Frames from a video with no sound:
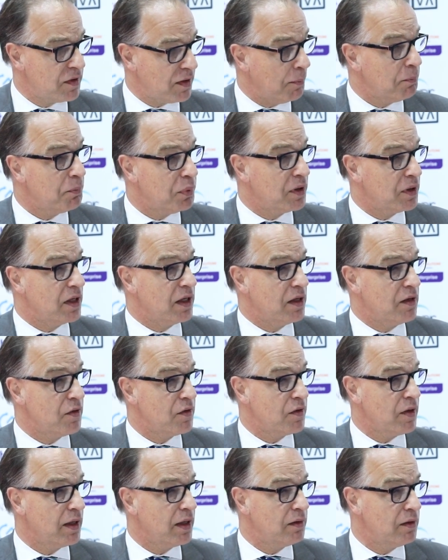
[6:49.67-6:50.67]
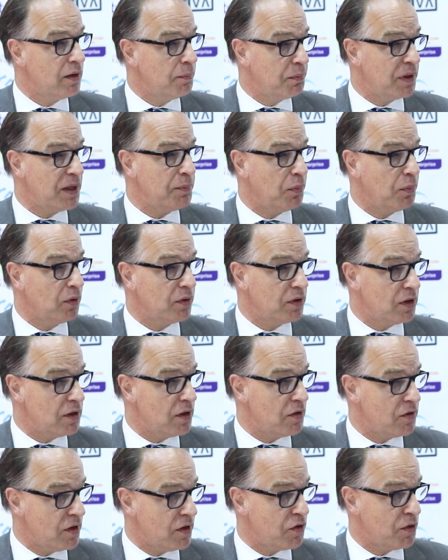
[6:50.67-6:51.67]
companies and the people, the
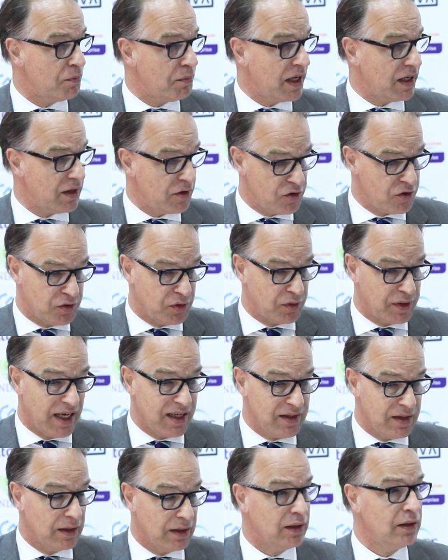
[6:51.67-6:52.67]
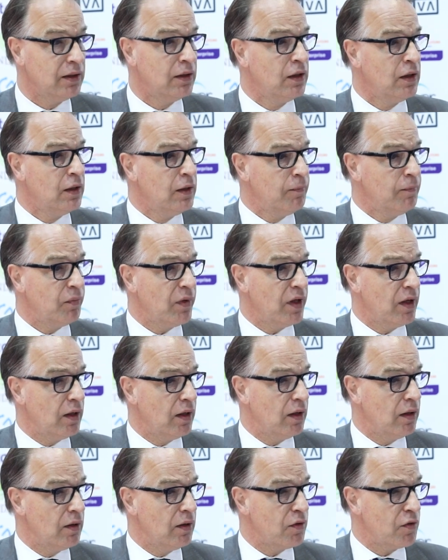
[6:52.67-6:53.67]
decision makers together,
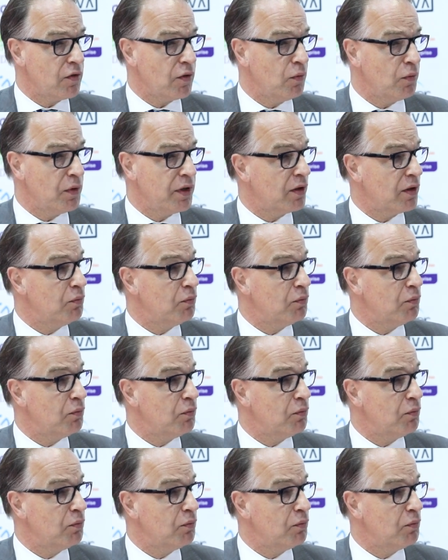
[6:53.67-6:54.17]
so we